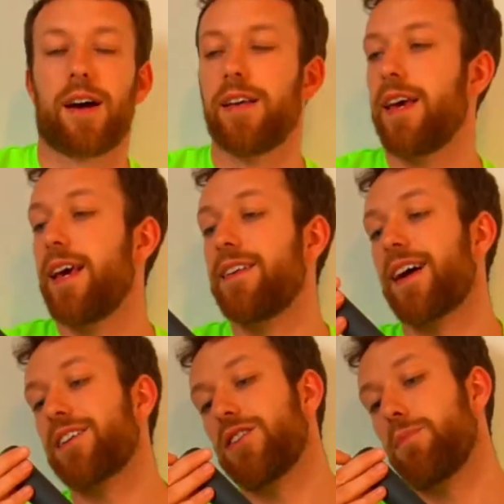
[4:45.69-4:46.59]
It is
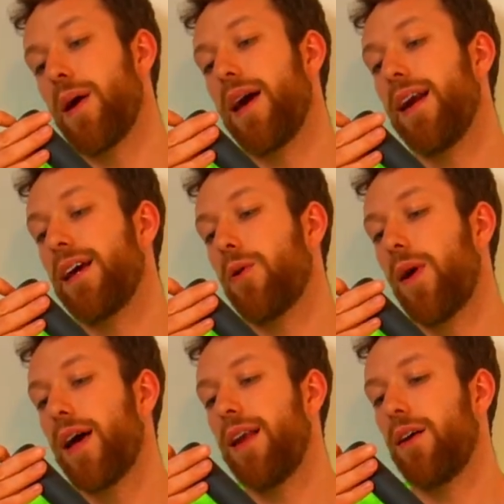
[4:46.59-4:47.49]
actually peeling
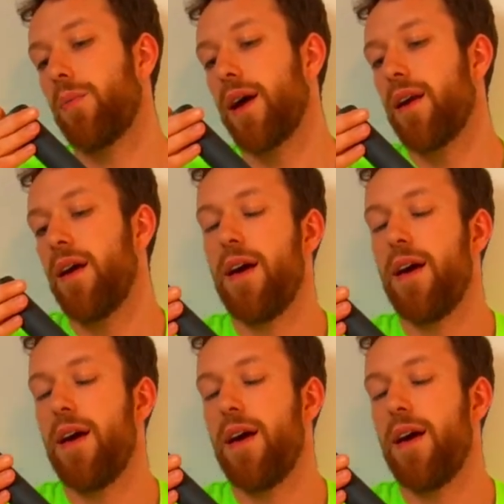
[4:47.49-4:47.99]
away a little bit.